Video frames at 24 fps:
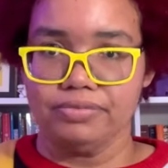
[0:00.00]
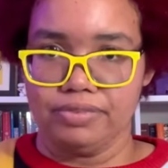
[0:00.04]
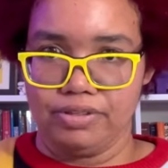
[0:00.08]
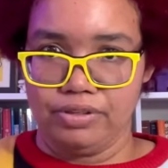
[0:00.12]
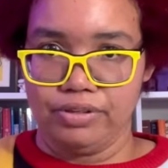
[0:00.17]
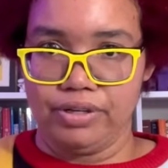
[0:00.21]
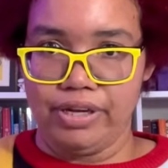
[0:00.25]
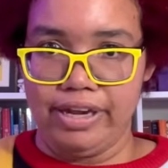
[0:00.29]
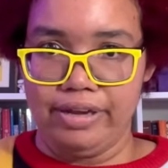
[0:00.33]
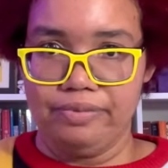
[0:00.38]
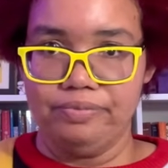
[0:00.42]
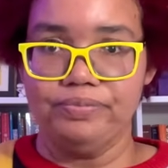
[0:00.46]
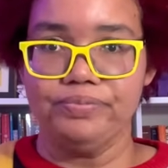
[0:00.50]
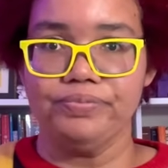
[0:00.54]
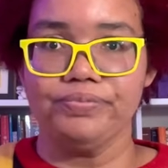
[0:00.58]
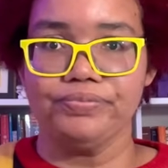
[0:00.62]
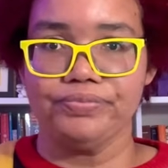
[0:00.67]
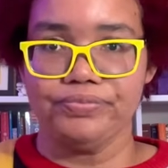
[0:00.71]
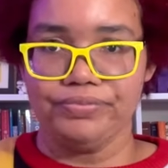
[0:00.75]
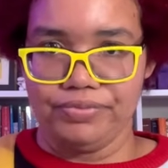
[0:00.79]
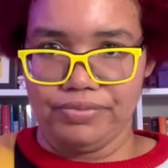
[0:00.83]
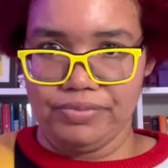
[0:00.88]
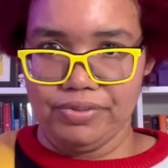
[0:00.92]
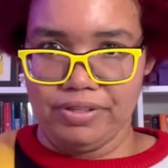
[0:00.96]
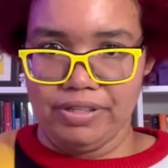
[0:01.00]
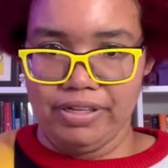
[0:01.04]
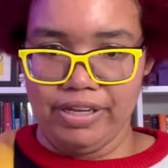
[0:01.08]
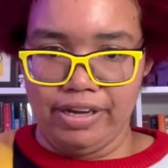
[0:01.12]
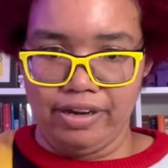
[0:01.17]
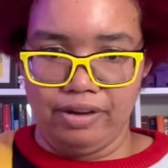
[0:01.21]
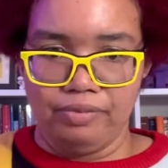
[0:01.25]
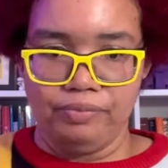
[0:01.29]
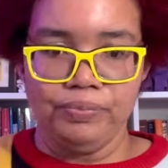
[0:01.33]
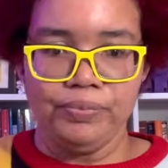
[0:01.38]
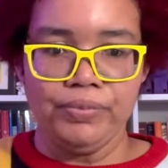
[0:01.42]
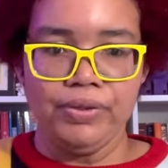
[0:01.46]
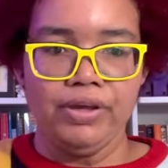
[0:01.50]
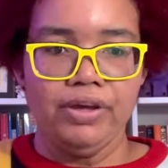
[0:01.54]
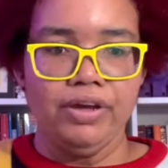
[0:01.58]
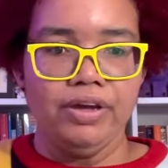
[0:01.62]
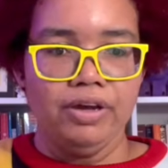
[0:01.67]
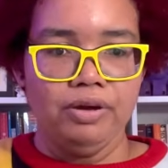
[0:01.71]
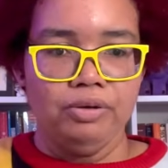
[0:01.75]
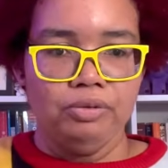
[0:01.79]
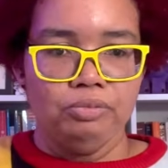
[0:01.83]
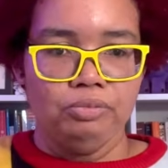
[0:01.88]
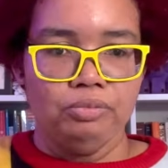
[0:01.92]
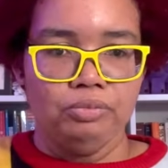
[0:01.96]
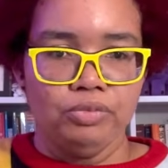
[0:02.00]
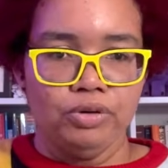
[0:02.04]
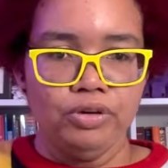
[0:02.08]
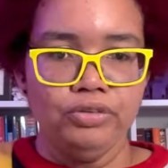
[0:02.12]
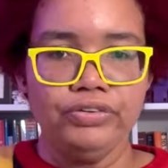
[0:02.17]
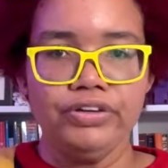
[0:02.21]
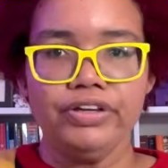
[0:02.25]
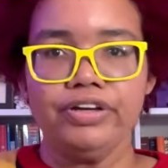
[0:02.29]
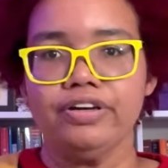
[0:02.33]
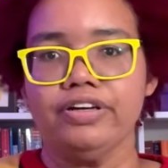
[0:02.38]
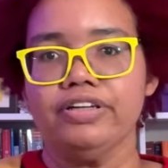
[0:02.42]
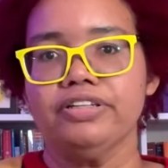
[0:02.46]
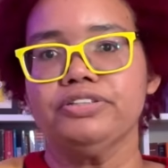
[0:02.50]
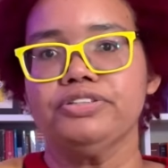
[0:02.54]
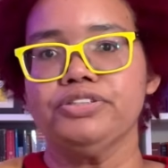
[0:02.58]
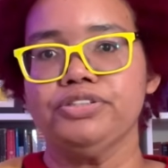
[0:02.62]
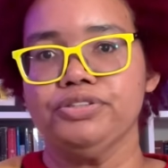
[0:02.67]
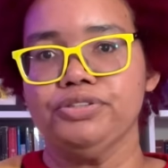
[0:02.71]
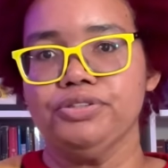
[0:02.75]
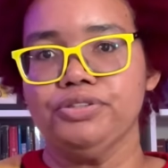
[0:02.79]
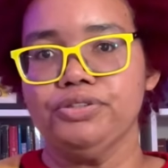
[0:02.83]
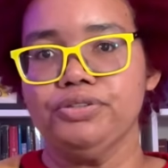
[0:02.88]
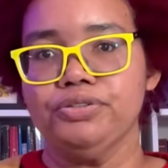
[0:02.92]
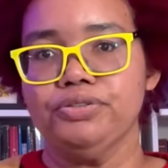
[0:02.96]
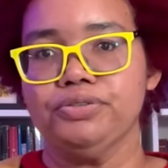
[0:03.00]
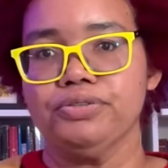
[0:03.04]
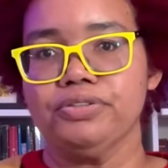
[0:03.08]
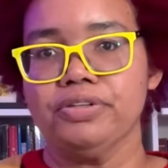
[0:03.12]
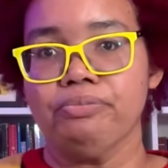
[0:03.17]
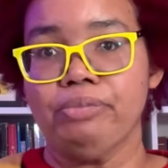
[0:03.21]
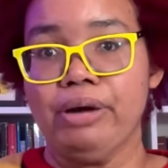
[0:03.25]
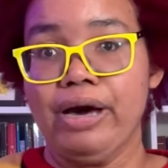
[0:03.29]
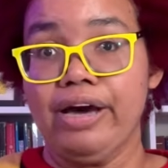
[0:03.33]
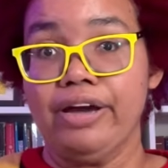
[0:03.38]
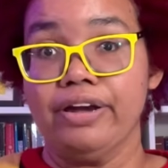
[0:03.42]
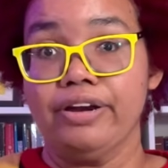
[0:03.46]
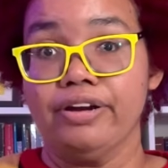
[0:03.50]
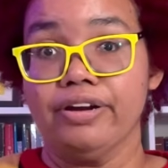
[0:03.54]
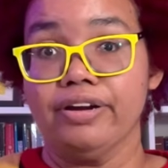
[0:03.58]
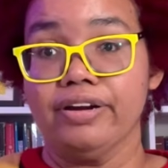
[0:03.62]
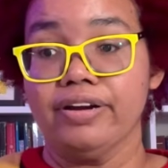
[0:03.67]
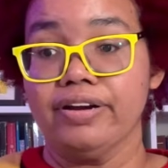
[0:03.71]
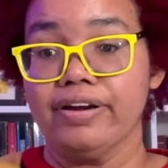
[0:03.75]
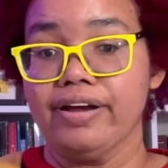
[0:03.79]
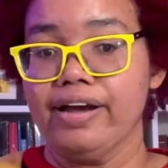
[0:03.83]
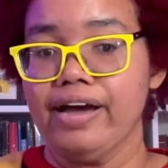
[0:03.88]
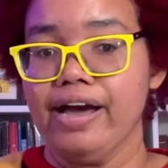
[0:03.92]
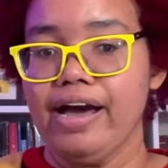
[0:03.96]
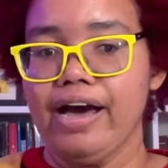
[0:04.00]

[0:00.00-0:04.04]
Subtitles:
Okay, now moving on to the buyer.